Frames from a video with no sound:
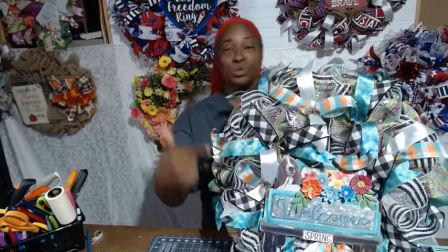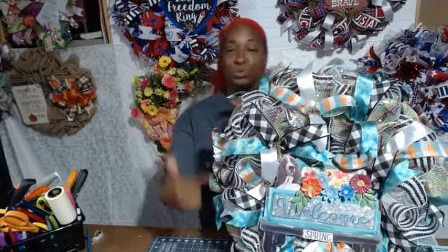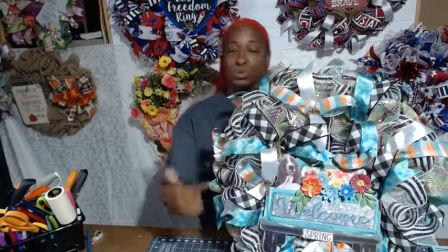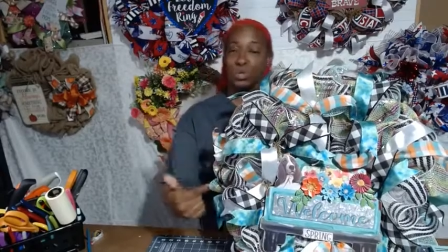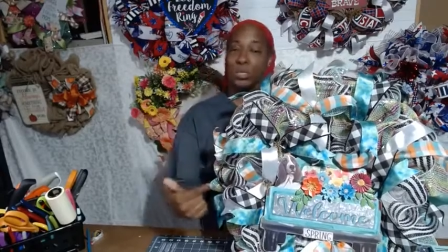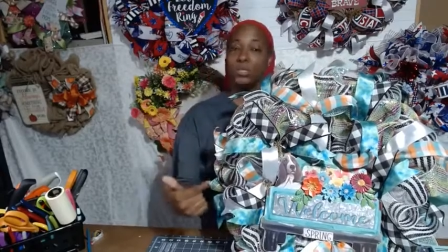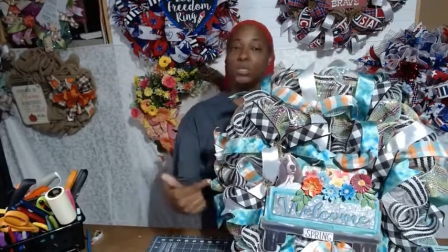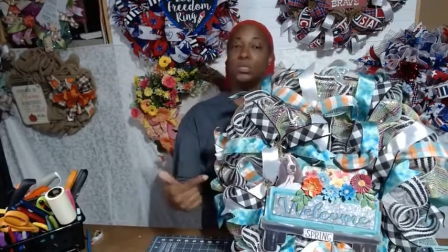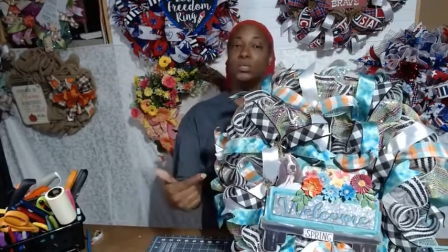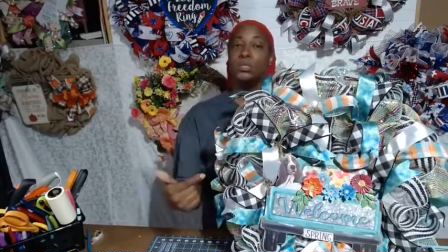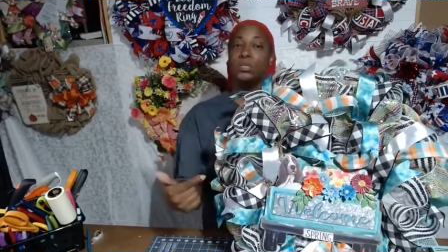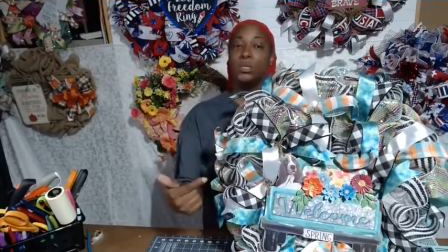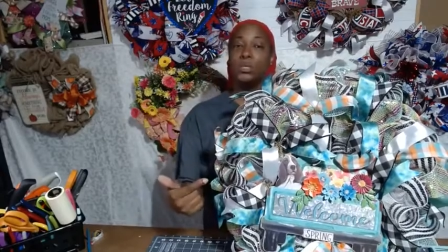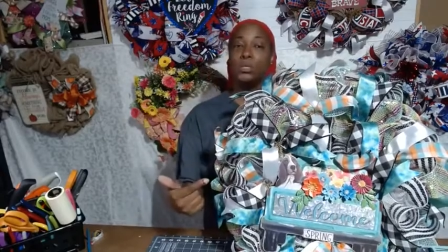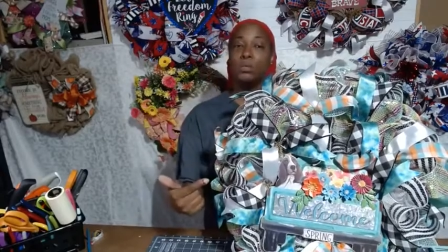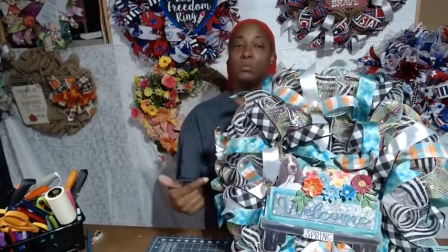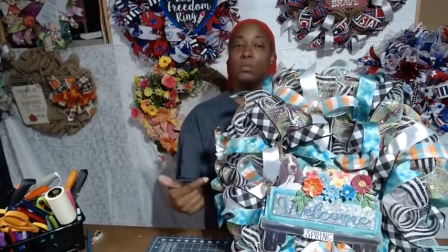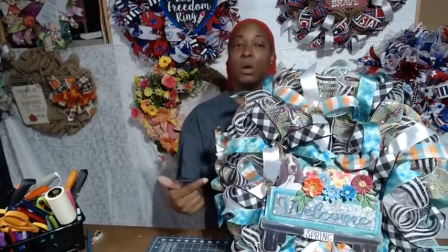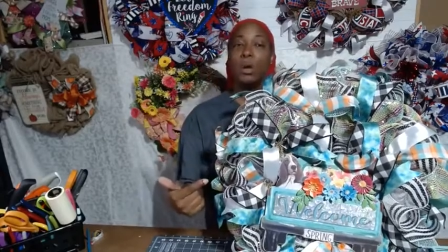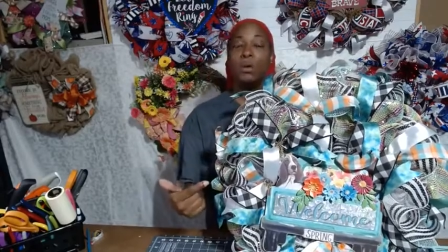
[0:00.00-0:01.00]
think this
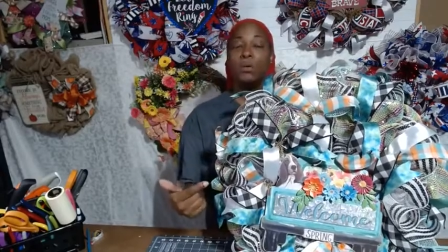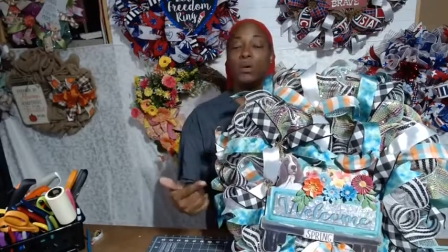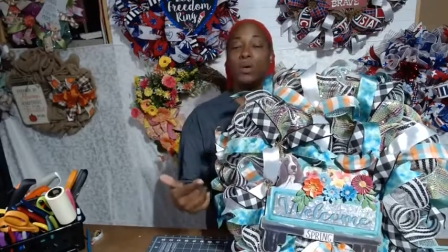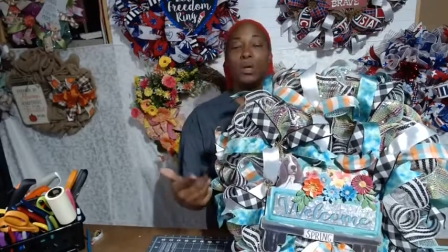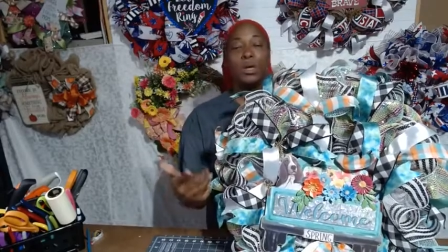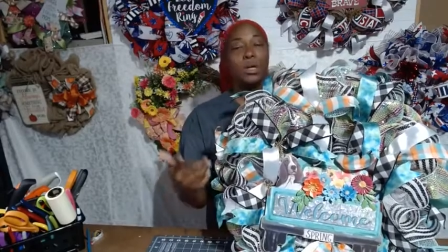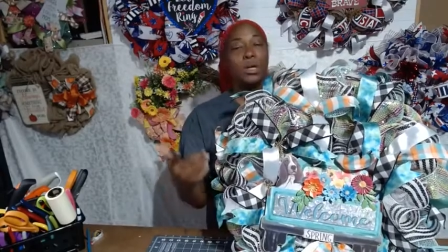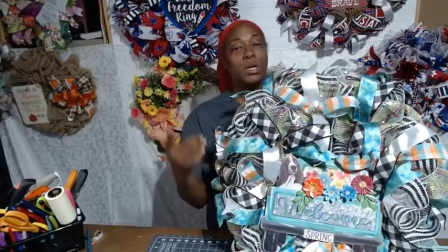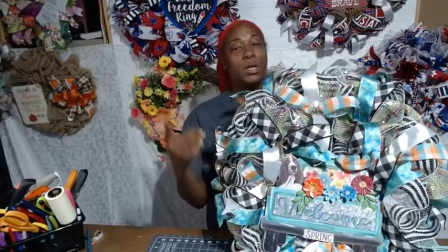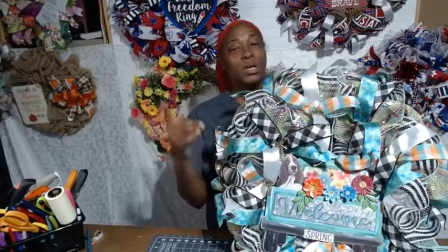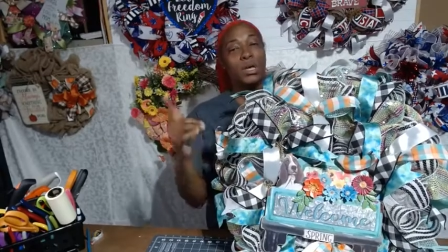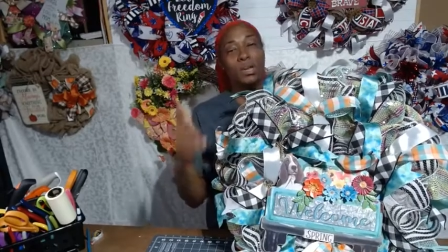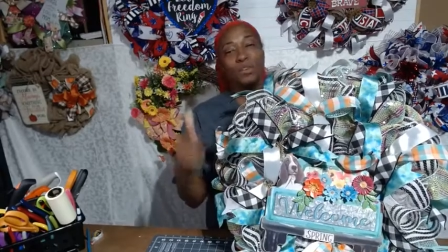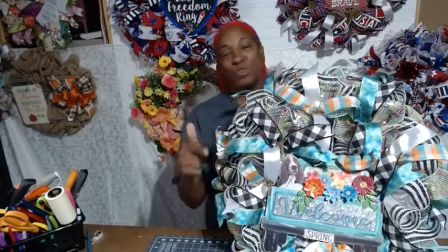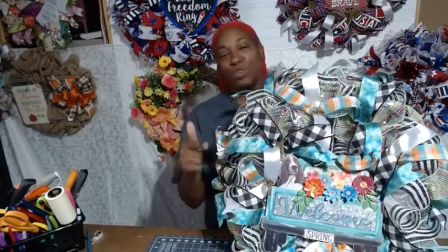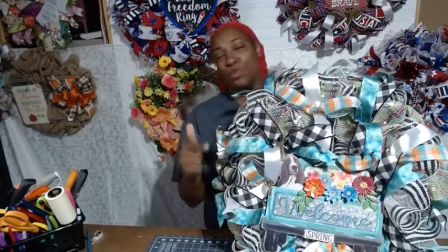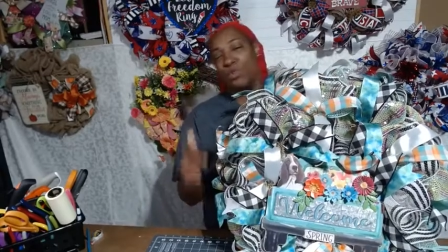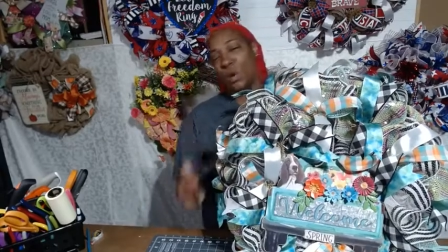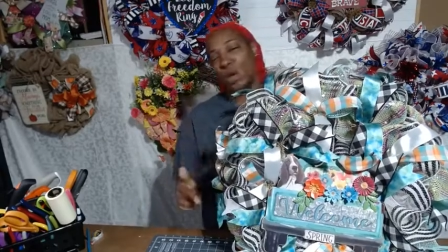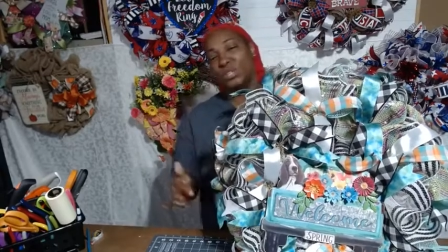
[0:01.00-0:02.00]
needs a bow?
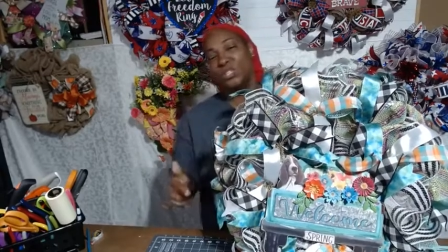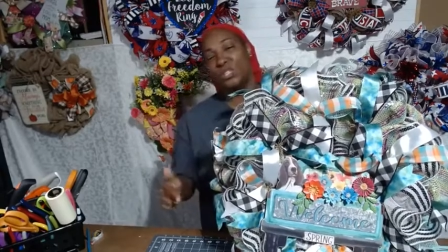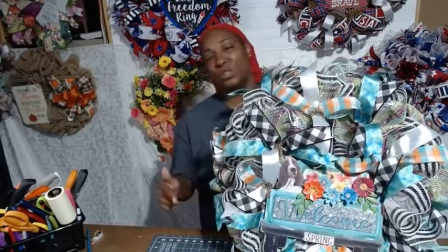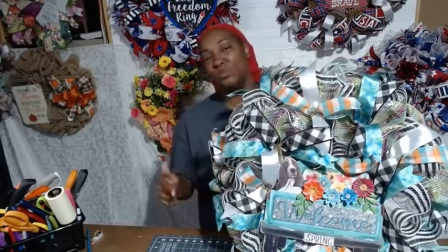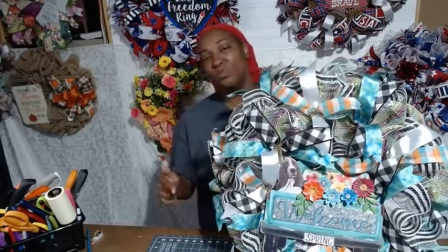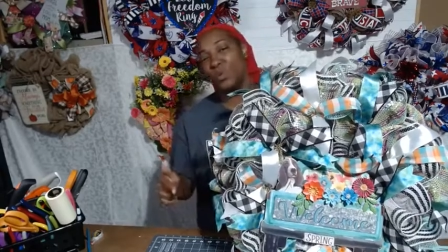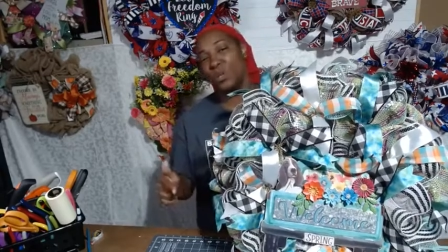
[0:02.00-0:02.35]
If you're watching